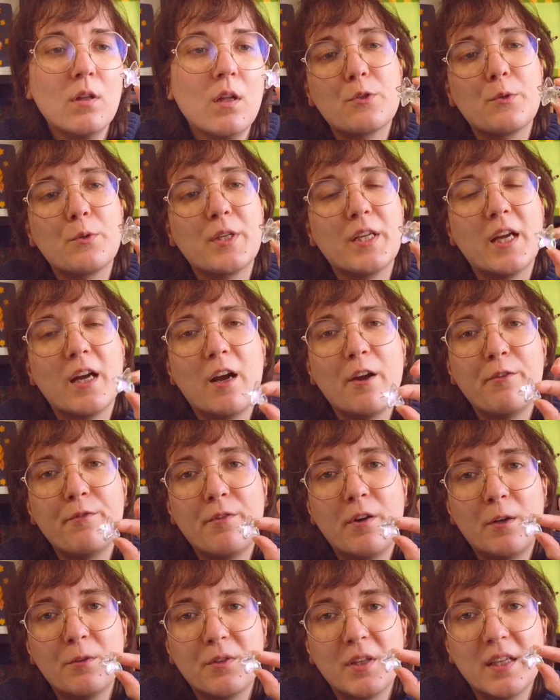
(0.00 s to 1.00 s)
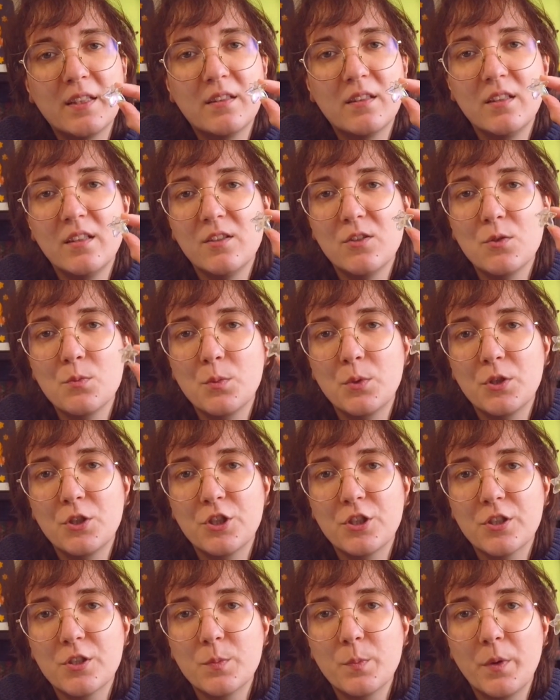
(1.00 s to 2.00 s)
So yeah, I found that these were
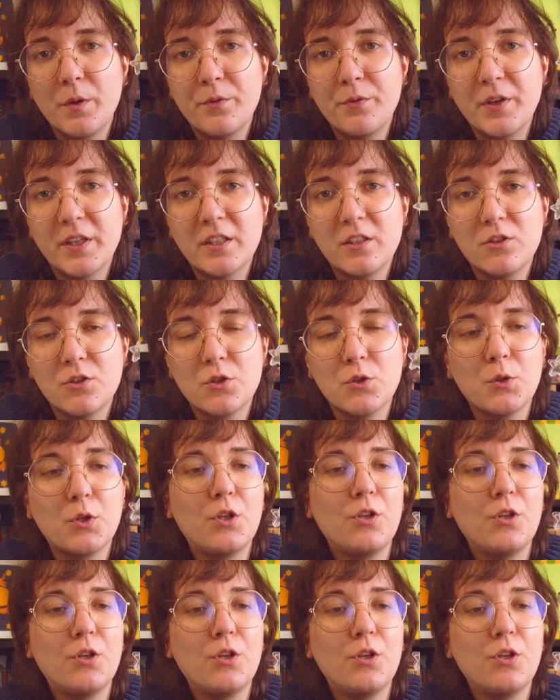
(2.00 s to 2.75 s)
just perfect. They're so